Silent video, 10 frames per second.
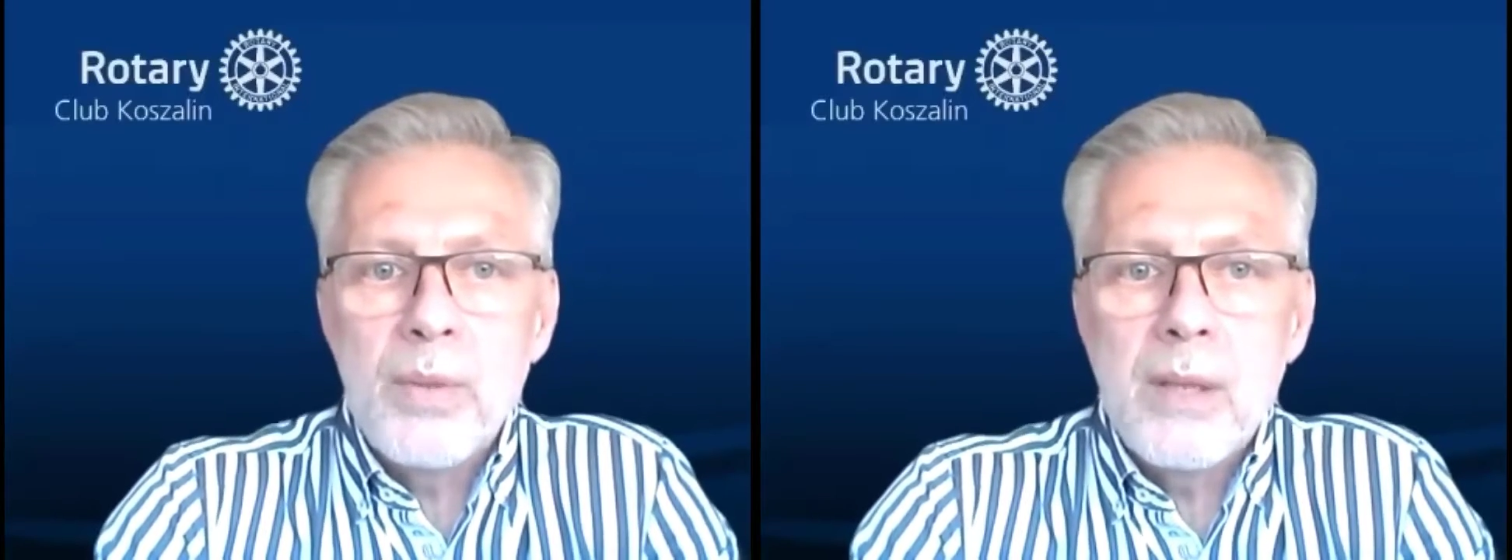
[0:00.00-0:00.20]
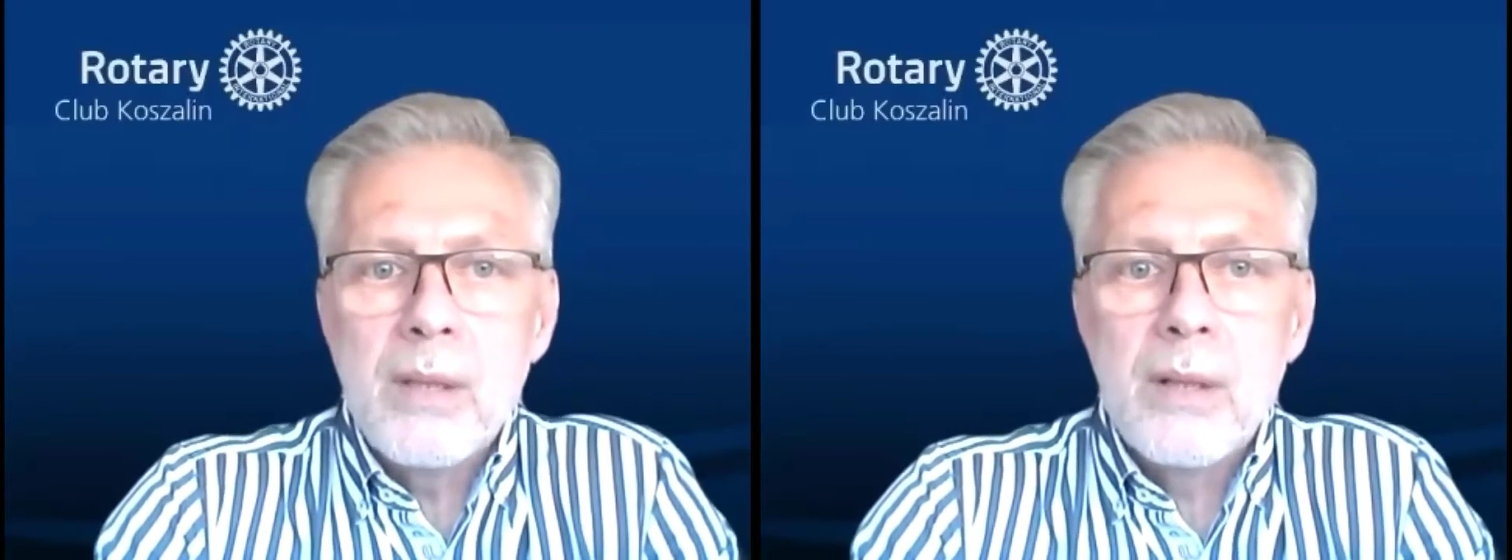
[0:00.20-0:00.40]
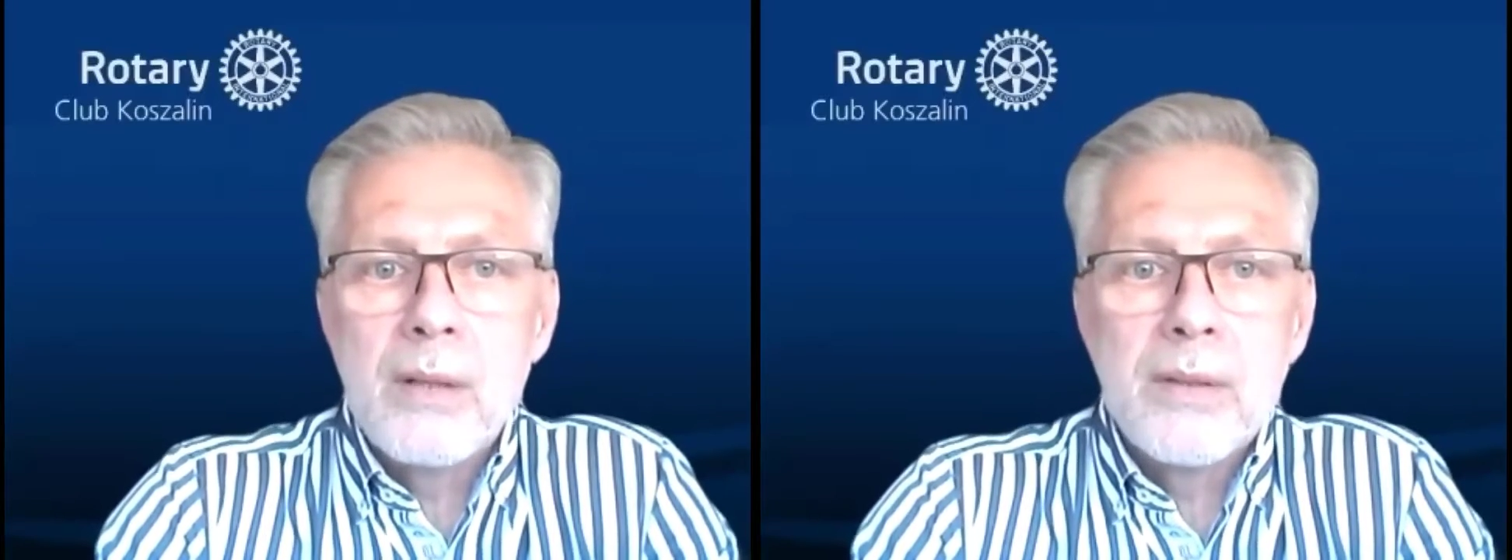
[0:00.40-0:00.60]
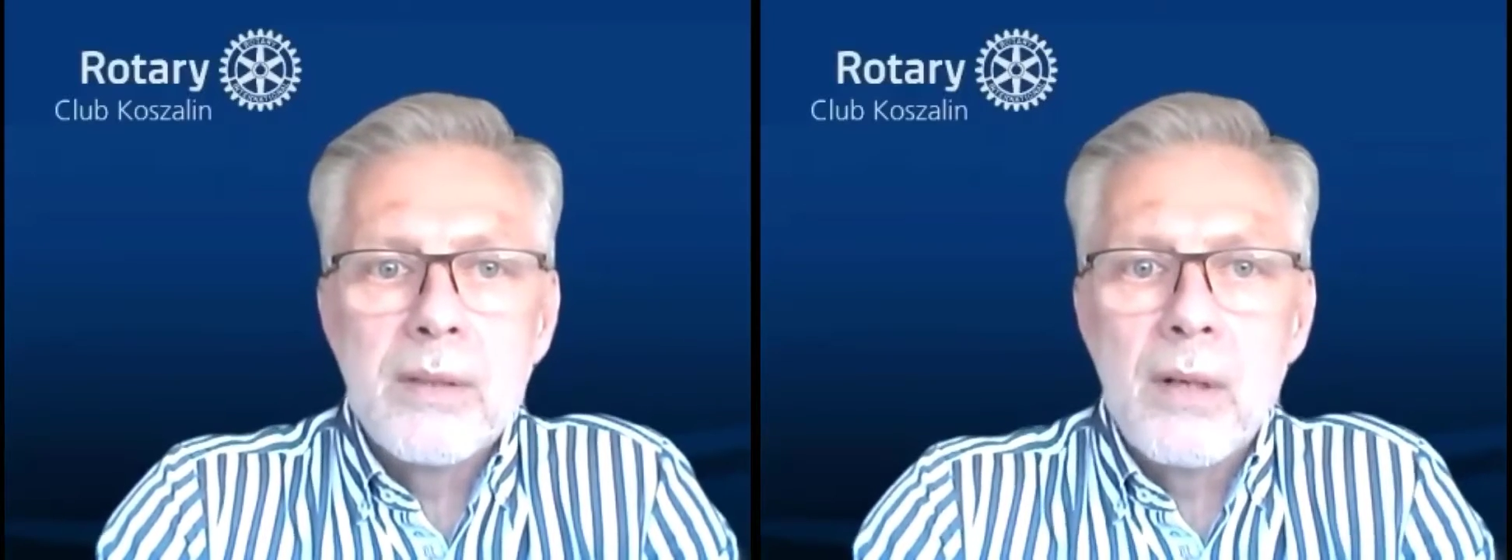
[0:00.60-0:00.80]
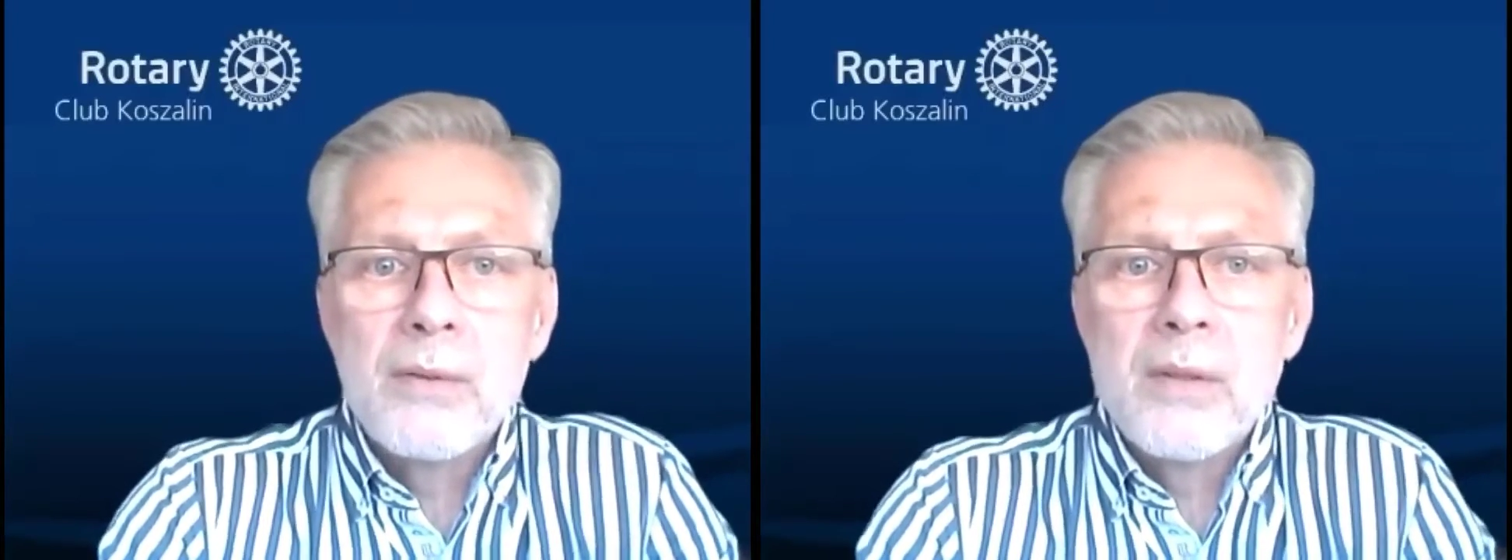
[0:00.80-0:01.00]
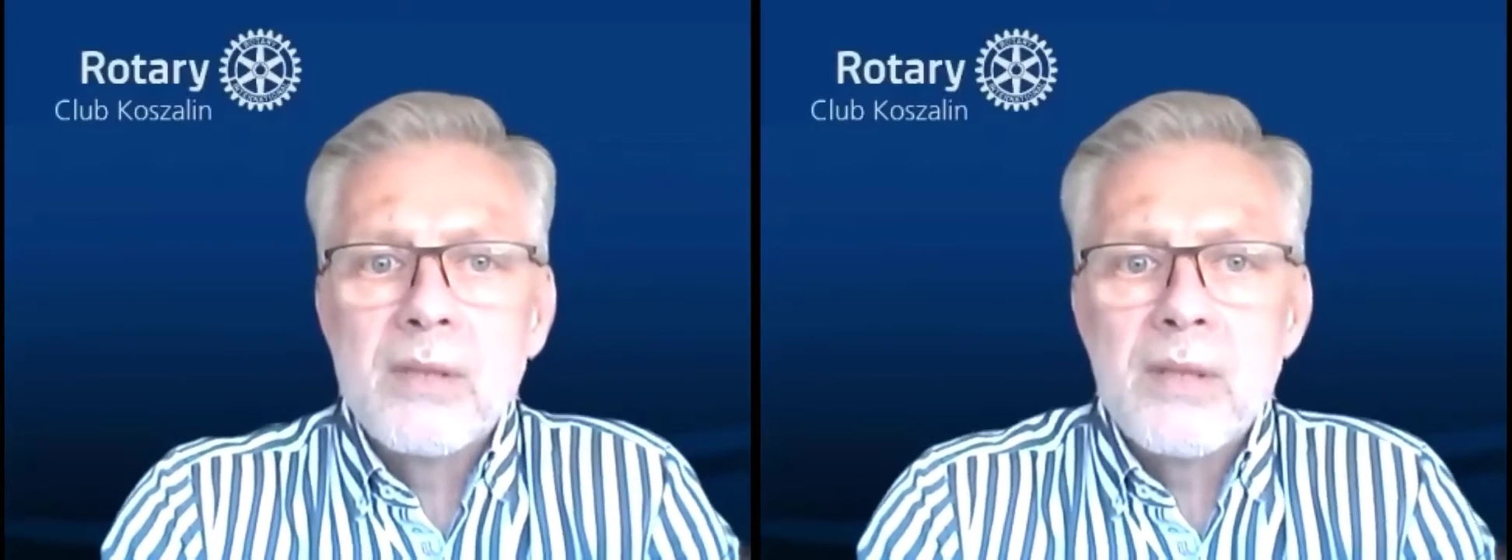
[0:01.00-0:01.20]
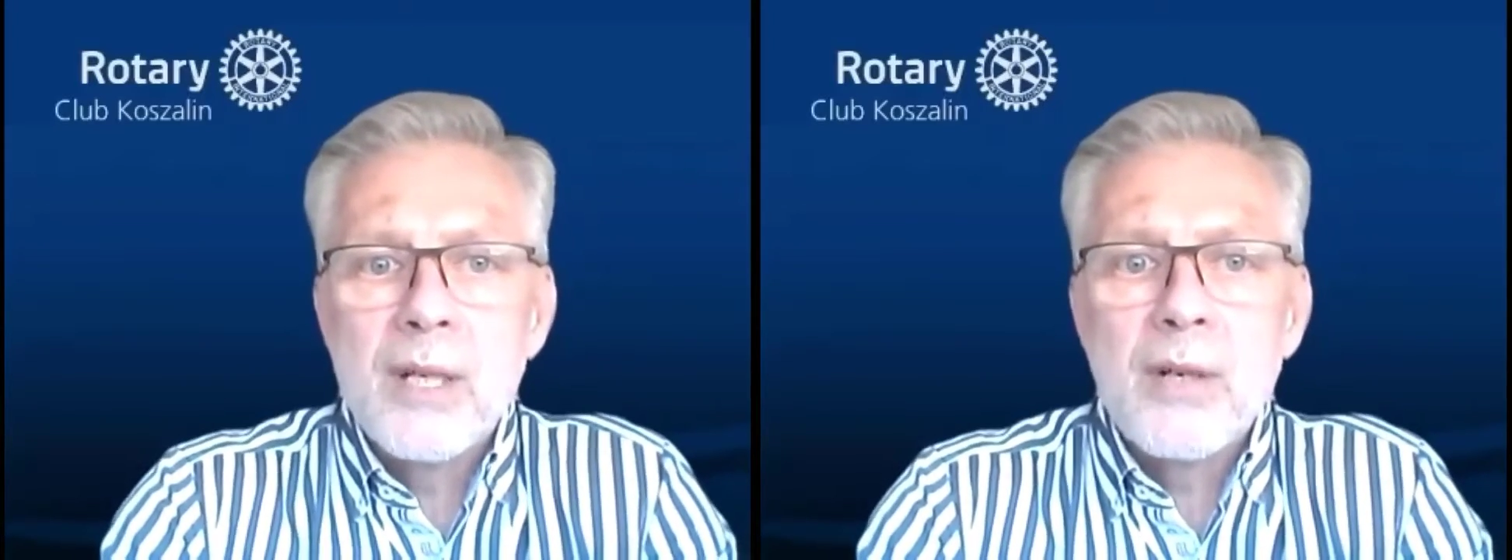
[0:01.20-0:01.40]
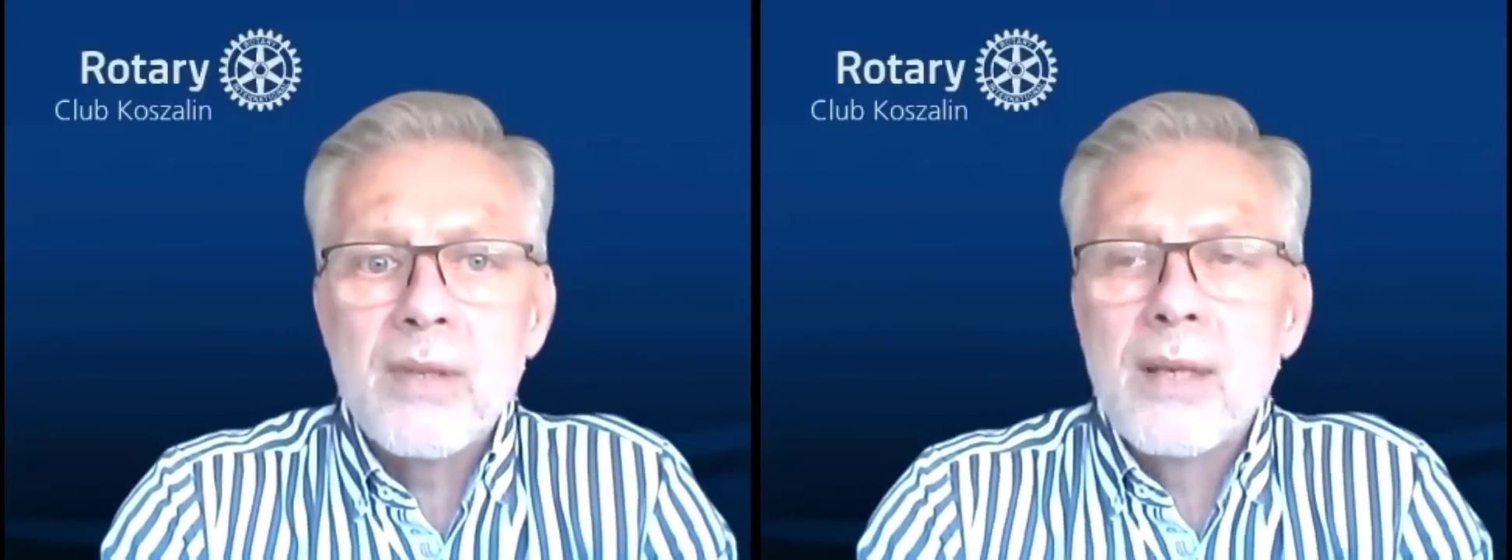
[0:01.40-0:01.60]
be on this
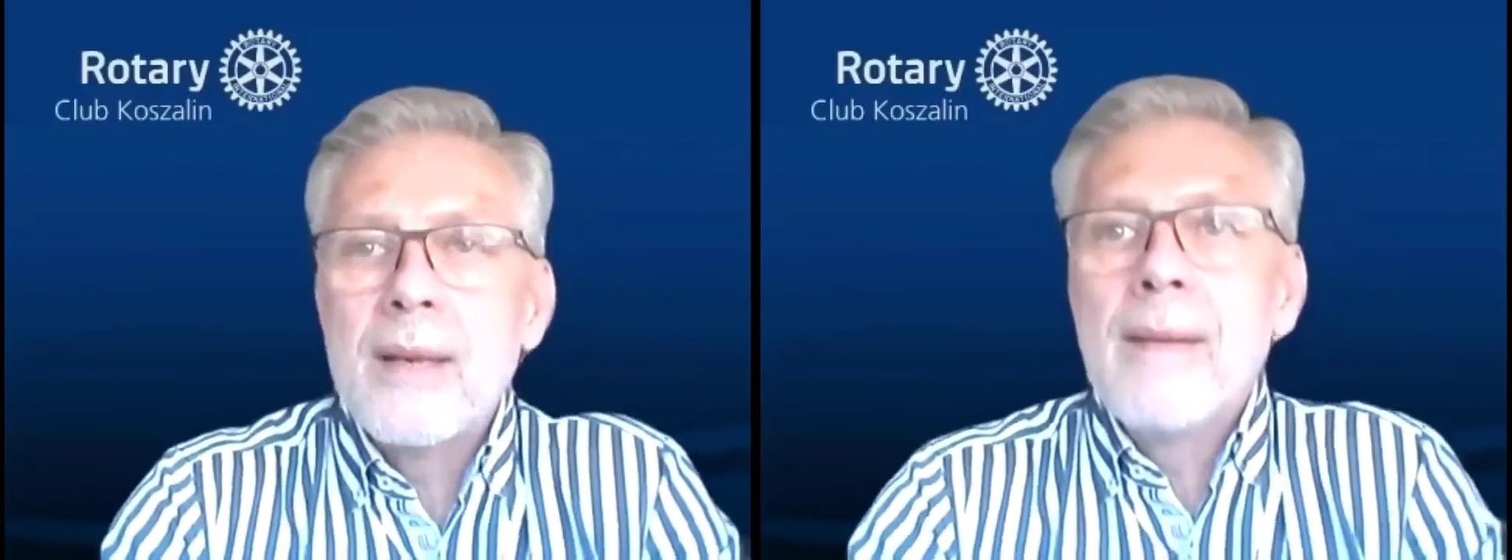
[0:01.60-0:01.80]
earth.